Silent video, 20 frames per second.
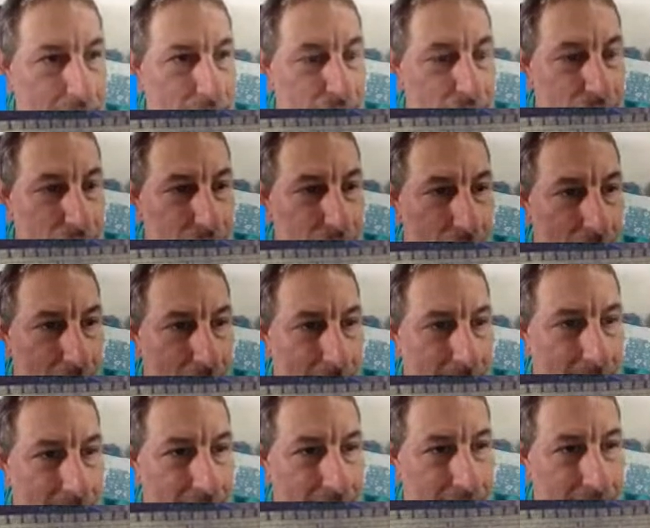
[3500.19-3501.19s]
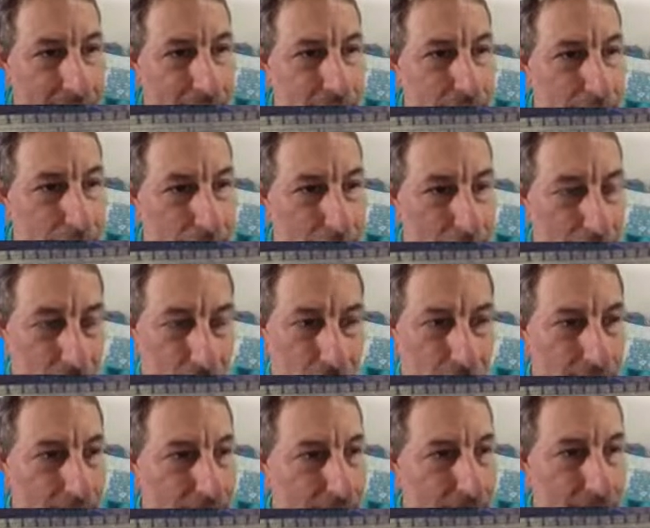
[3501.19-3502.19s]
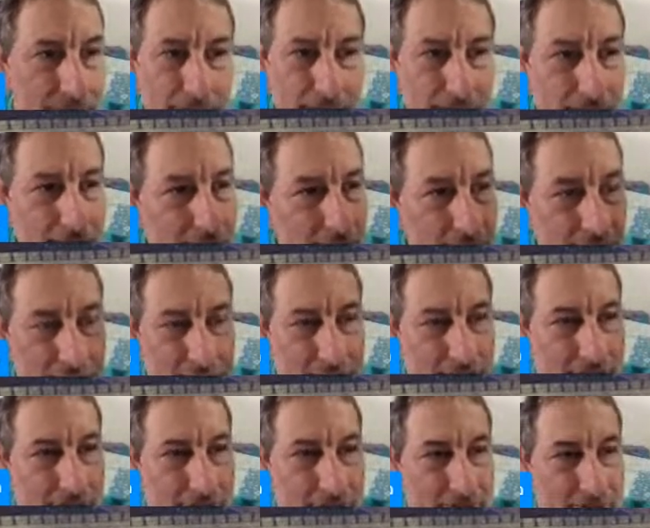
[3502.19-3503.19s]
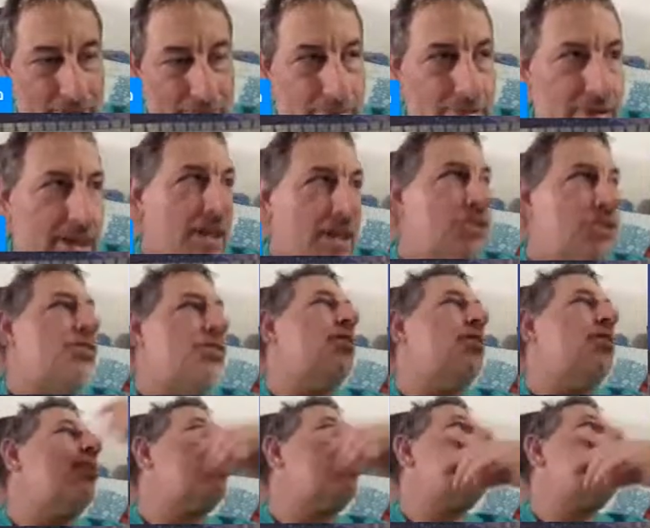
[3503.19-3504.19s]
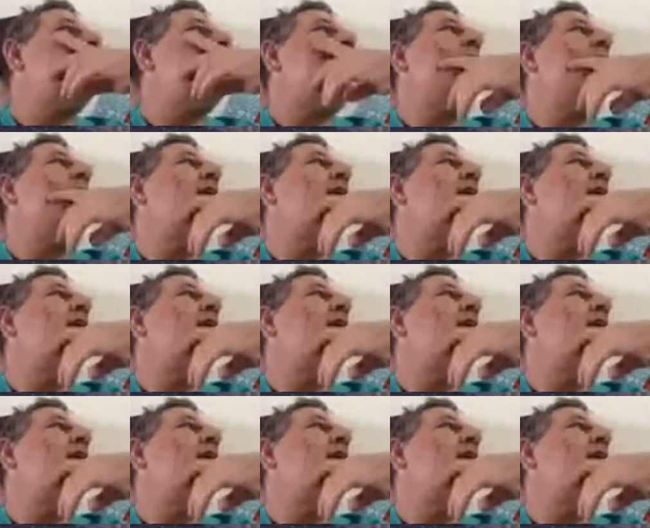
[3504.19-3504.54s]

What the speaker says: Here, the book is already, this is centuries, this is now